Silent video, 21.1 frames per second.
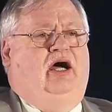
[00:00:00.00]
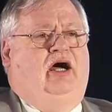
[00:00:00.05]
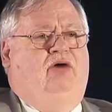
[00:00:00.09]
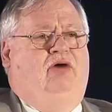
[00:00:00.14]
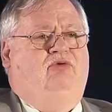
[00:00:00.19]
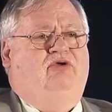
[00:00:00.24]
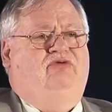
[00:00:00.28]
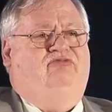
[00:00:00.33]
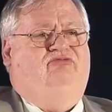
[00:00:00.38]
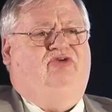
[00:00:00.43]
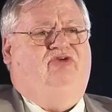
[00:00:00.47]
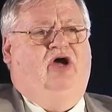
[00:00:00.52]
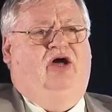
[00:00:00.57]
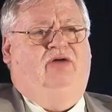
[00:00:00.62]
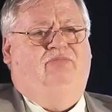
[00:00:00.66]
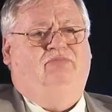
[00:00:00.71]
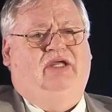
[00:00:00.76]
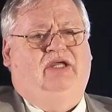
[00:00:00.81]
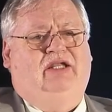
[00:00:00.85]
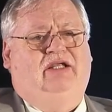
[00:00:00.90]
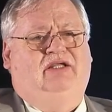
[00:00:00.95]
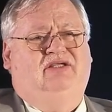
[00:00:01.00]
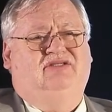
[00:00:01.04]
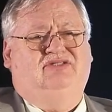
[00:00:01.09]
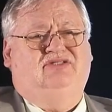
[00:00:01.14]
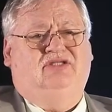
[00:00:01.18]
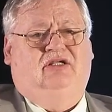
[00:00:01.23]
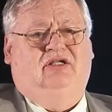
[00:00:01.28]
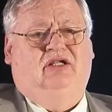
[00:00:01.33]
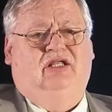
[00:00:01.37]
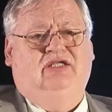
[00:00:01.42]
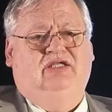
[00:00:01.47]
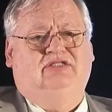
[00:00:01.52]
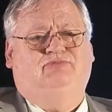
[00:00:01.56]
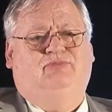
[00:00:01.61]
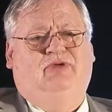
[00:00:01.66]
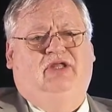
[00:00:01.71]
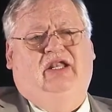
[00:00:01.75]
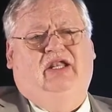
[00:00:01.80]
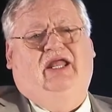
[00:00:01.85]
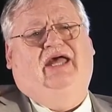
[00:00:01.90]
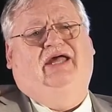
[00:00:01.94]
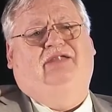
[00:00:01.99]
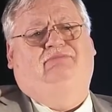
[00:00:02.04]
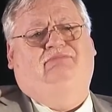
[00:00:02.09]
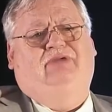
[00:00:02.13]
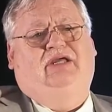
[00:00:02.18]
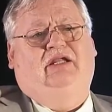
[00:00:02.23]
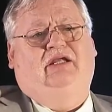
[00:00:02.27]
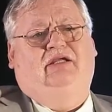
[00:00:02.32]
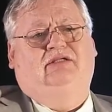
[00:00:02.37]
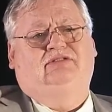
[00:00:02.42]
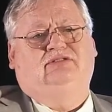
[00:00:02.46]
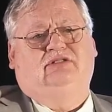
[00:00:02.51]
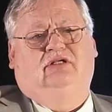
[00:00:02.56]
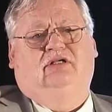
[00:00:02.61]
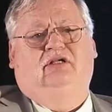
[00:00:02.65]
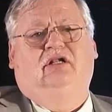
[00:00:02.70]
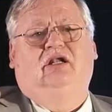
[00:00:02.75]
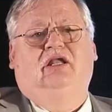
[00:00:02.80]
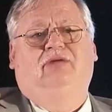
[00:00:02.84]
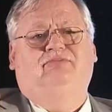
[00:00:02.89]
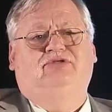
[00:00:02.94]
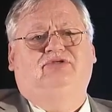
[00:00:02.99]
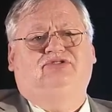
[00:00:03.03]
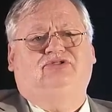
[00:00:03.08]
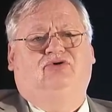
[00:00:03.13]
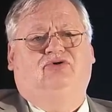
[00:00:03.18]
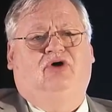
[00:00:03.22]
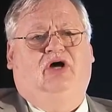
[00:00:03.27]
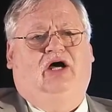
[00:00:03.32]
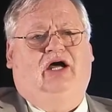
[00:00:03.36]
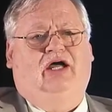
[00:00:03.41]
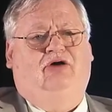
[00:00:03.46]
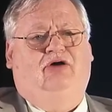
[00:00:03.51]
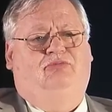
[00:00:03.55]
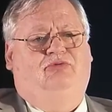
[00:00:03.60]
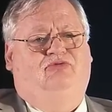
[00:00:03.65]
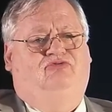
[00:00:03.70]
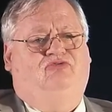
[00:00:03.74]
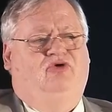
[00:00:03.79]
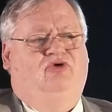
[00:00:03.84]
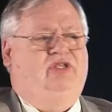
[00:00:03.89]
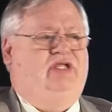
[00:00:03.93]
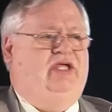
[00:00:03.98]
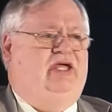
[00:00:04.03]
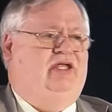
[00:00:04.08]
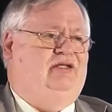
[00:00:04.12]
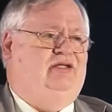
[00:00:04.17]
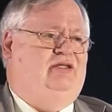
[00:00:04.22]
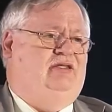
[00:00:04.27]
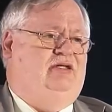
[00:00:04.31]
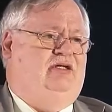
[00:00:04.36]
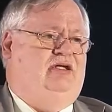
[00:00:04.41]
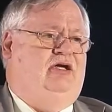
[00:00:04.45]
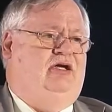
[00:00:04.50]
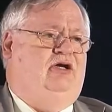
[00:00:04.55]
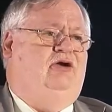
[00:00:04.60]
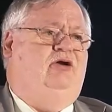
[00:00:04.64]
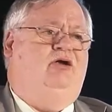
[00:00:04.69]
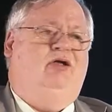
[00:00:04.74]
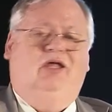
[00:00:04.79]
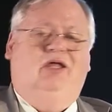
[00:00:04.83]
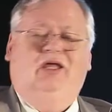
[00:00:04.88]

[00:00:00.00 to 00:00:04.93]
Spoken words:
We've got meetings in Lisbon and meetings in Columbus, Ohio before the end of the year,